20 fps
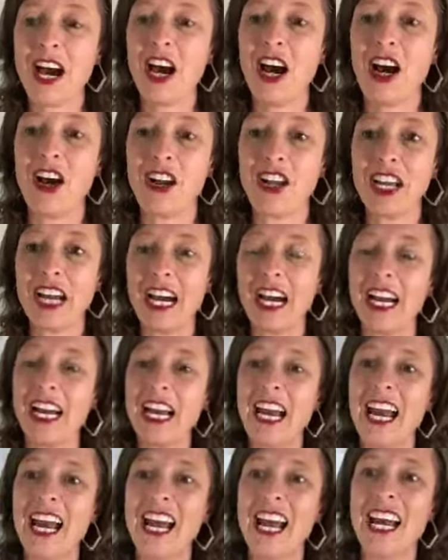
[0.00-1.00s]
Okay.
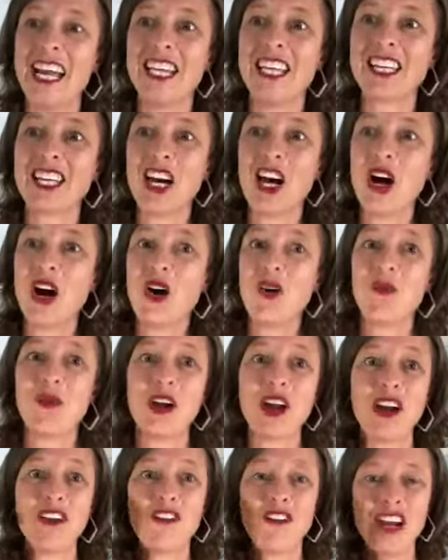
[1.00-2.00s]
And When
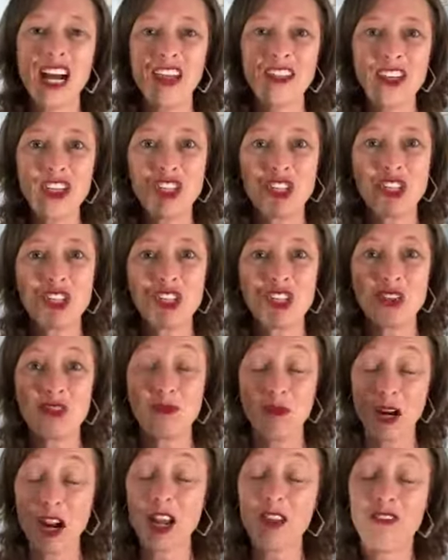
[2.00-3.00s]
I found
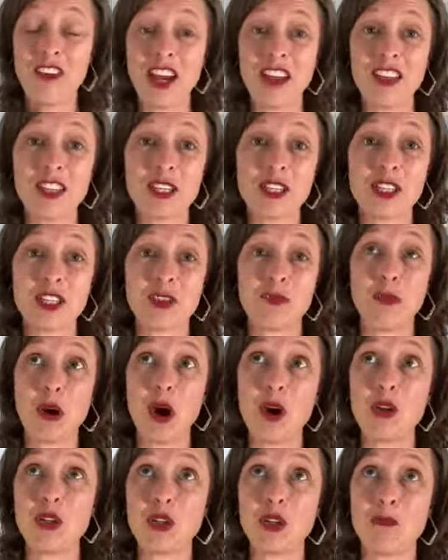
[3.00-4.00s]
this
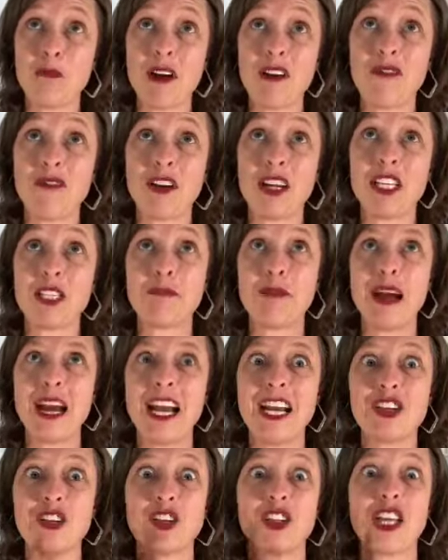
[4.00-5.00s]
post on my friend's
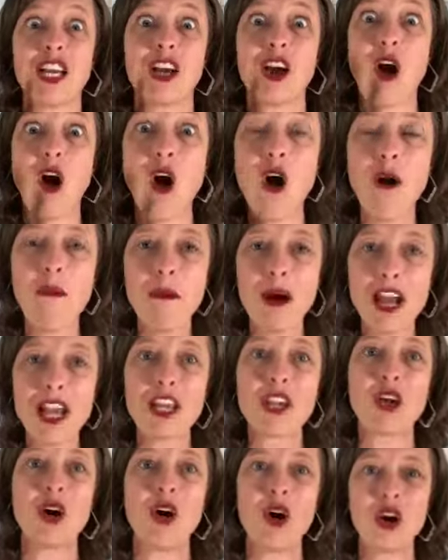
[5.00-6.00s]
page, I was like, oh my
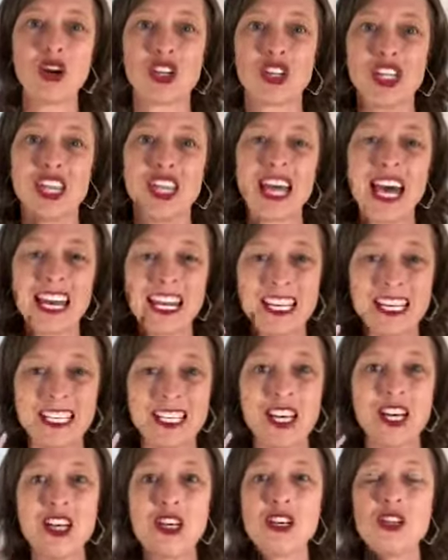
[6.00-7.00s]
gosh, that is
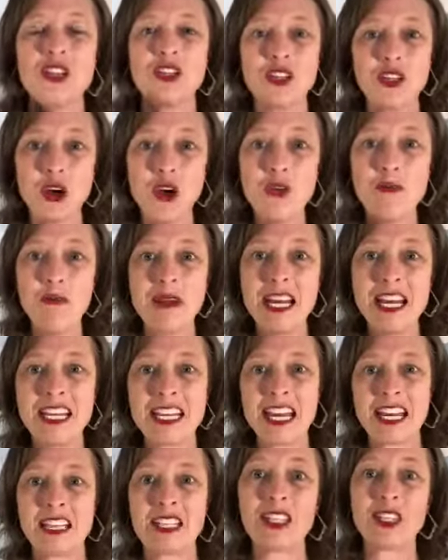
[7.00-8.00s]
so me.
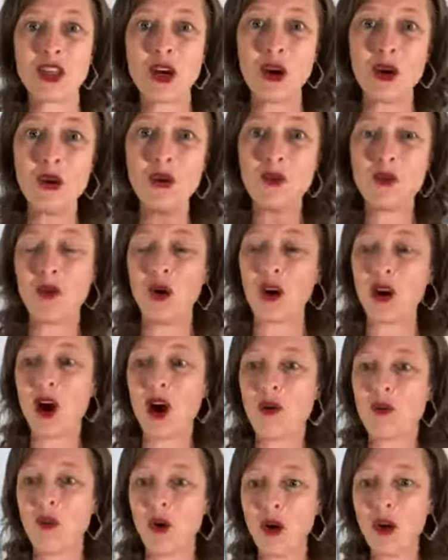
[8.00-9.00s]
That is so what I
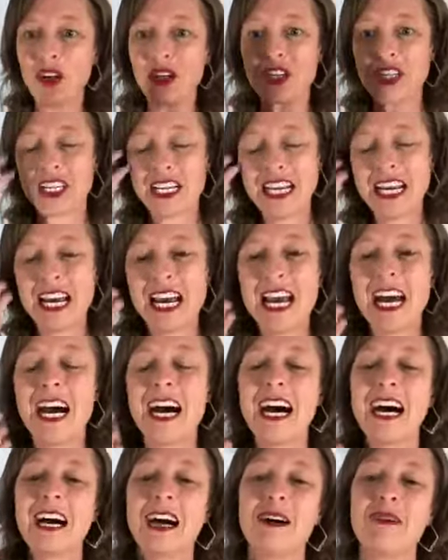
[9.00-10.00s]
want.
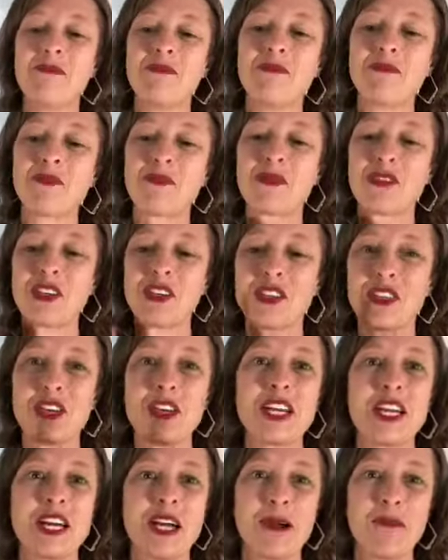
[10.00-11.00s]
I'm
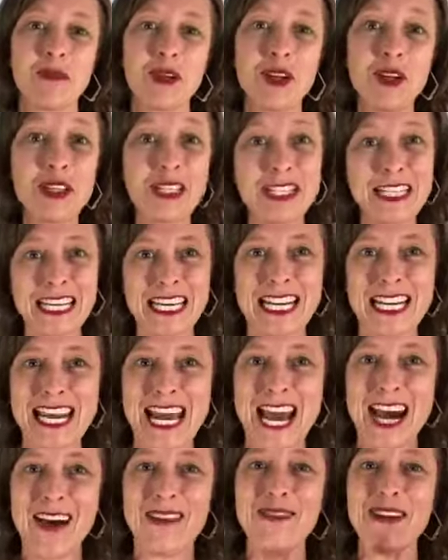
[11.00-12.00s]
going to sing it
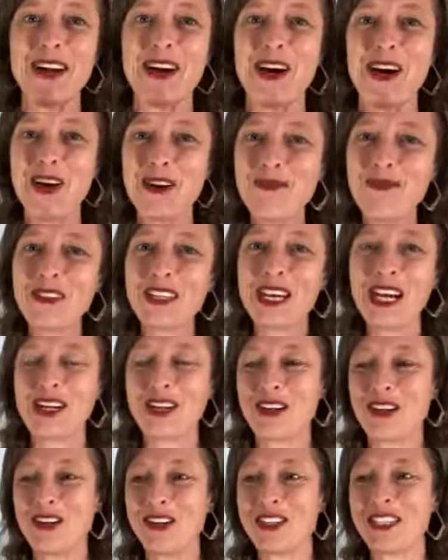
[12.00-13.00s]
now and hopefully I
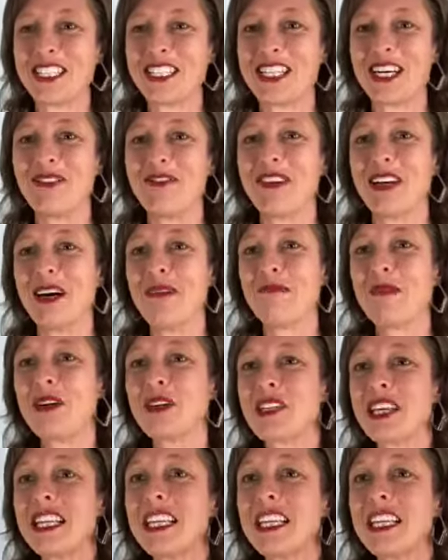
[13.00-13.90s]
don't stuff it up because I